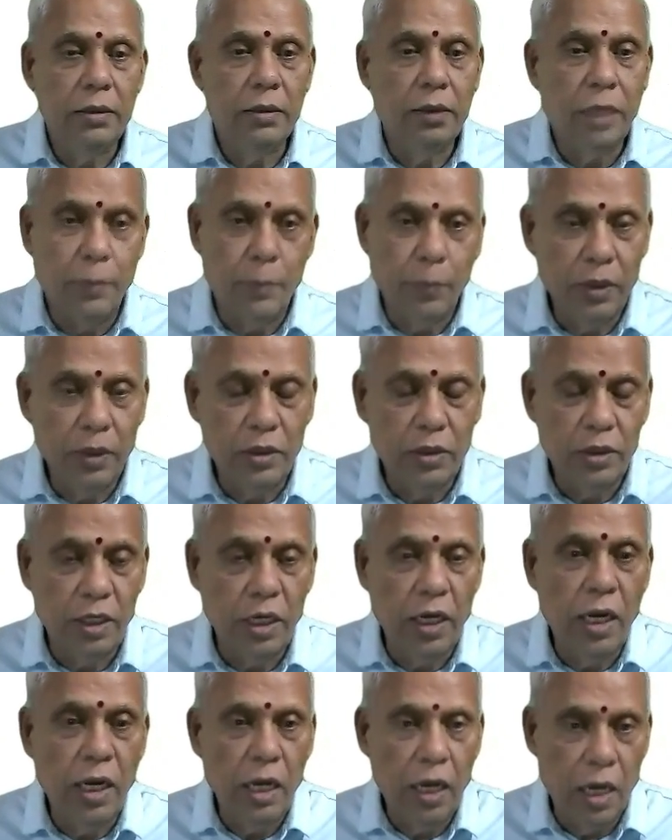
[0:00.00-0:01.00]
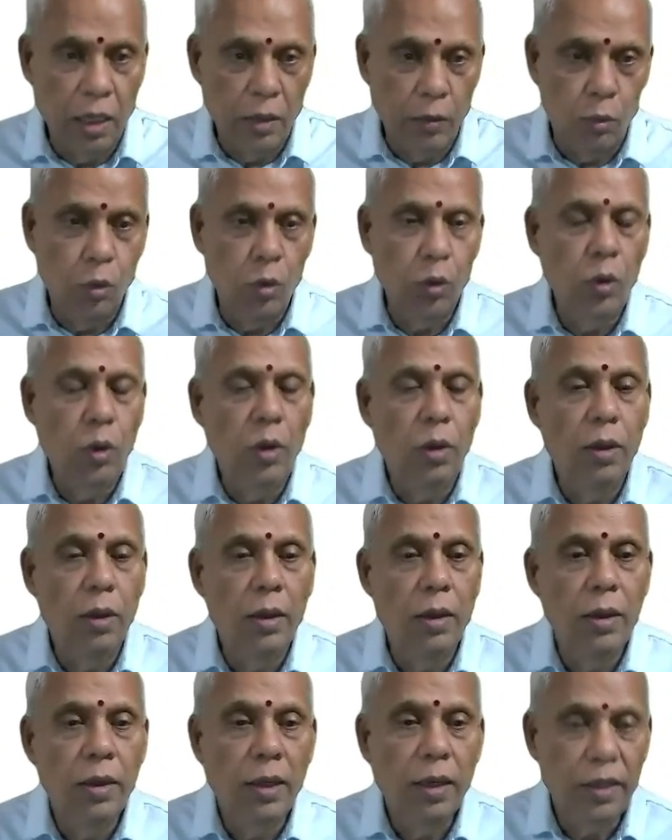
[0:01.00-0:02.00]
That means A and O,
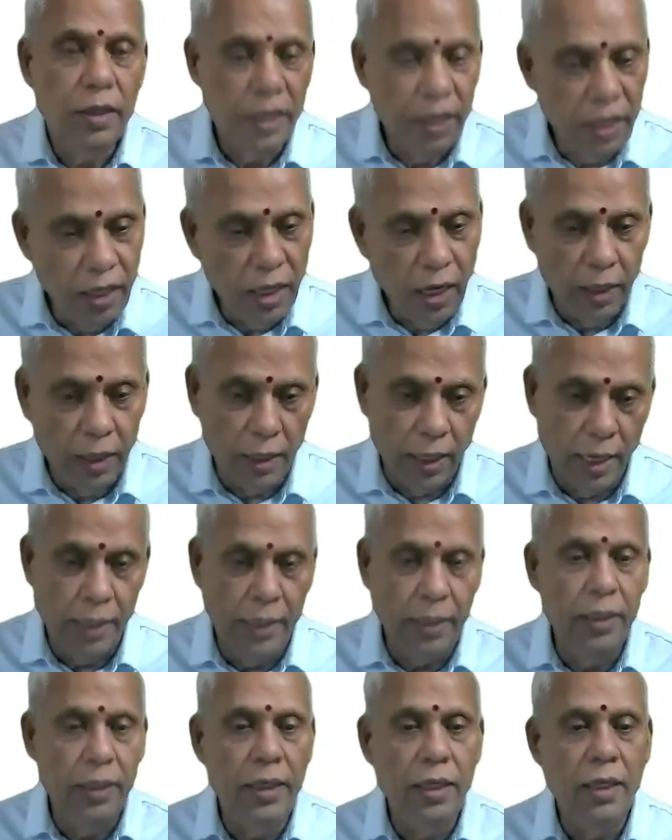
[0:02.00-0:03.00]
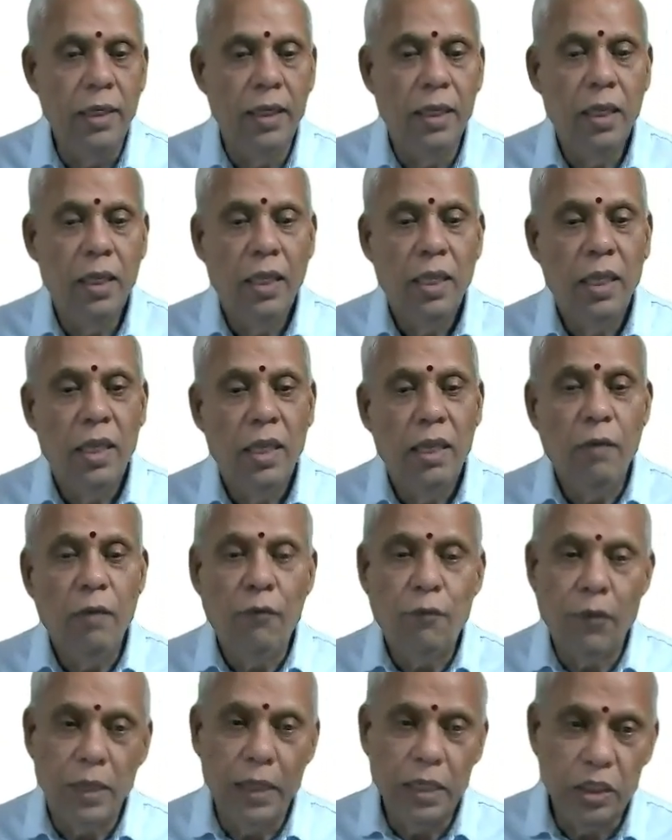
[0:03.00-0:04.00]
E and I.
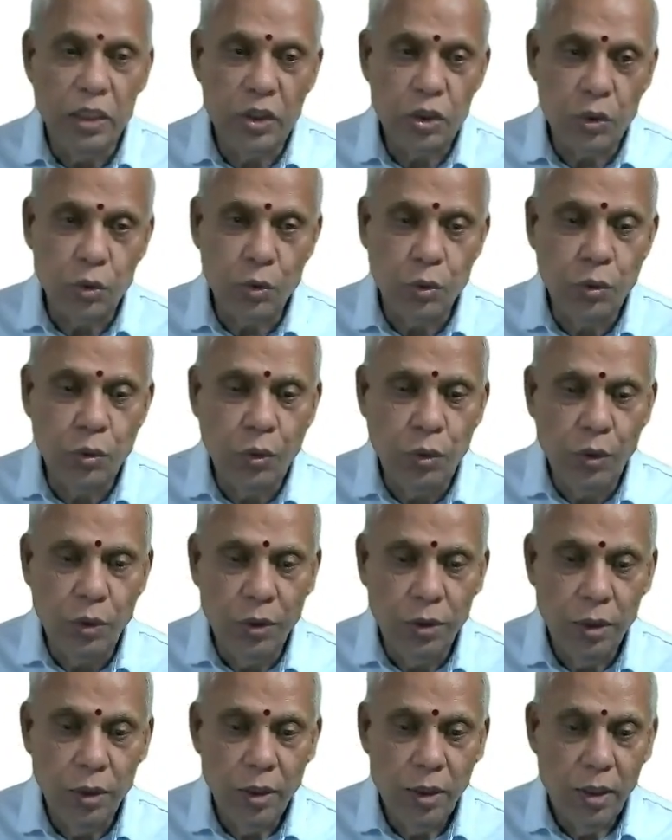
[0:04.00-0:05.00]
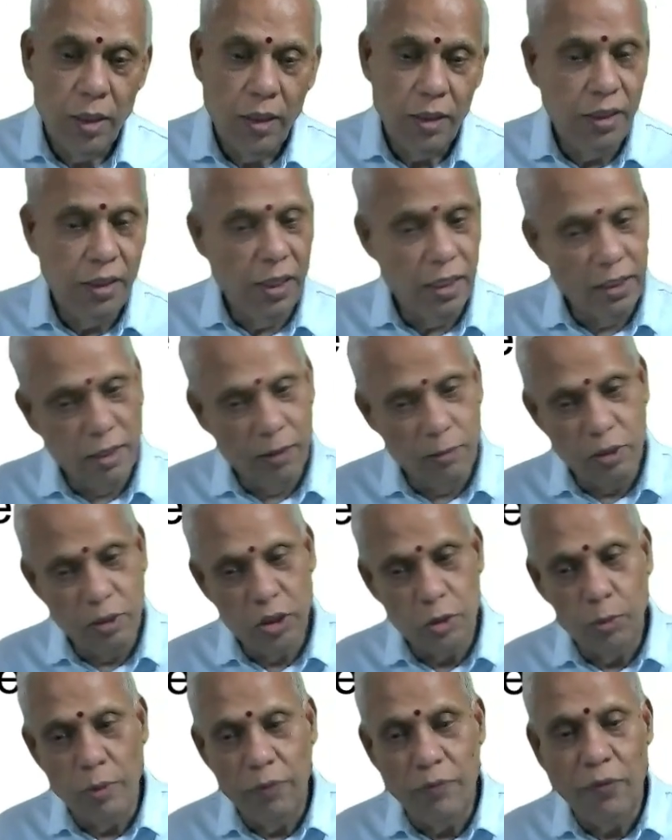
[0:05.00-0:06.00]
If one is true, the other
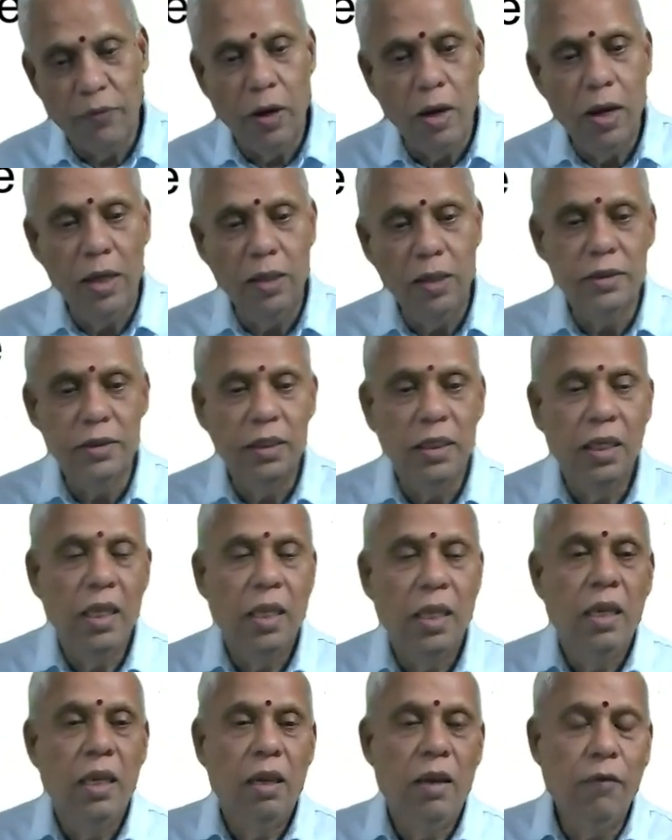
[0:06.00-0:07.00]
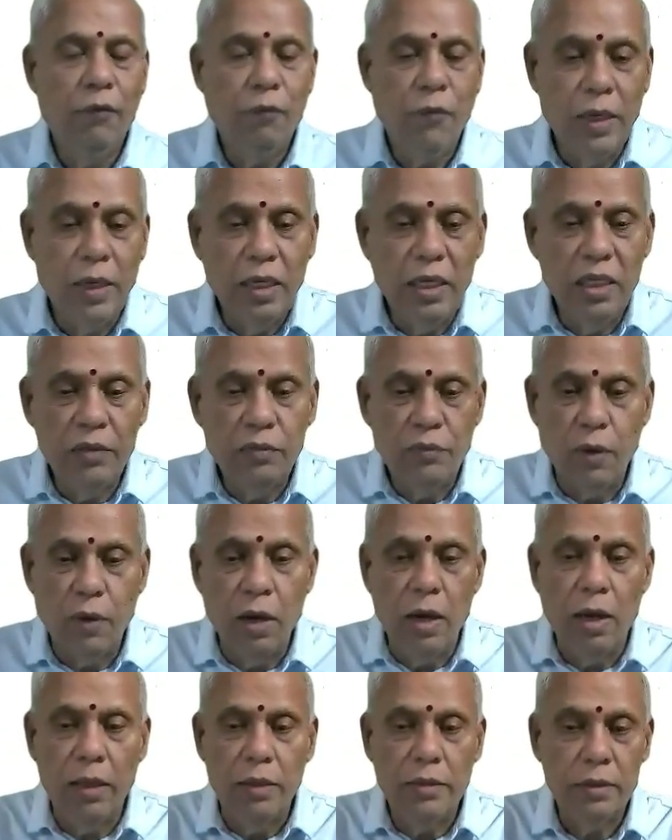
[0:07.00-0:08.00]
must be false. If one is
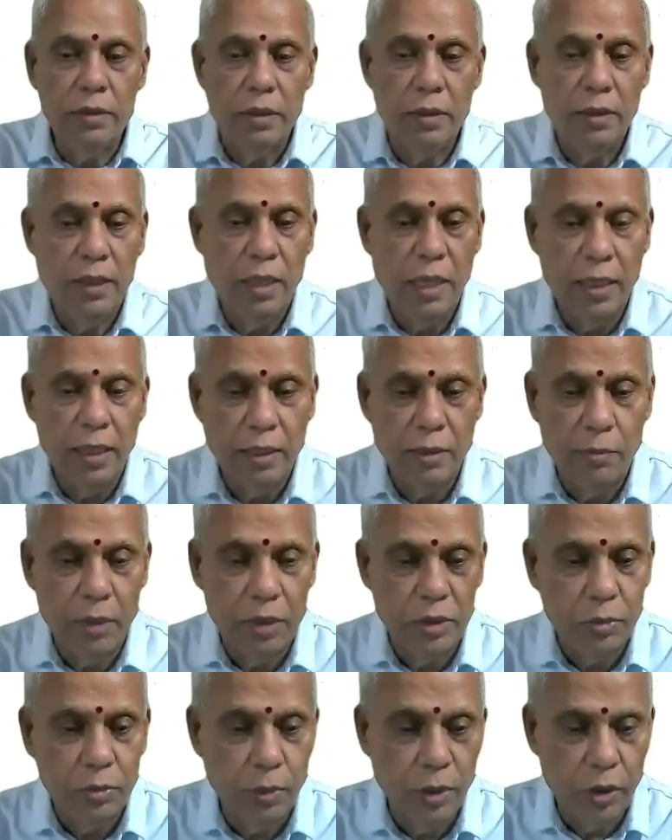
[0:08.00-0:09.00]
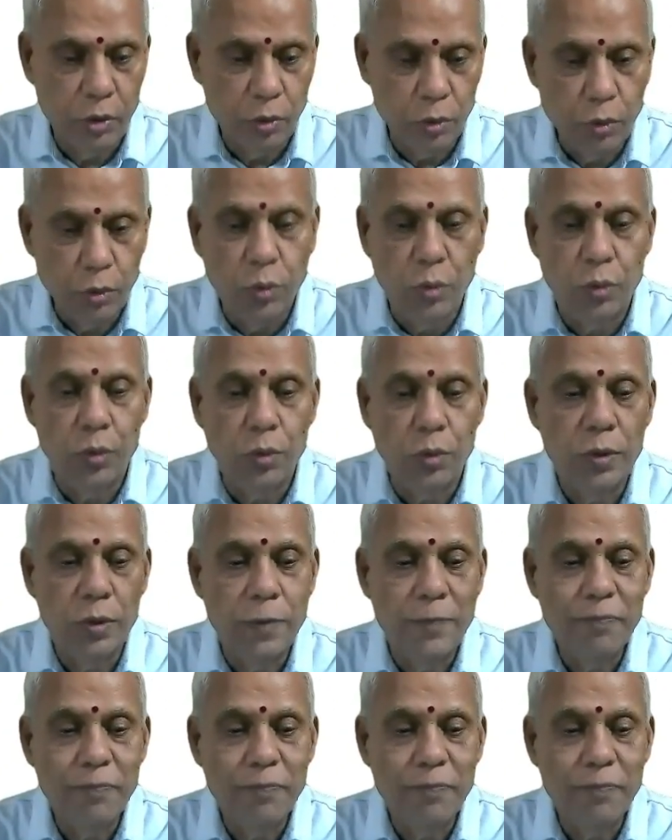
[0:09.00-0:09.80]
false, the other must be true.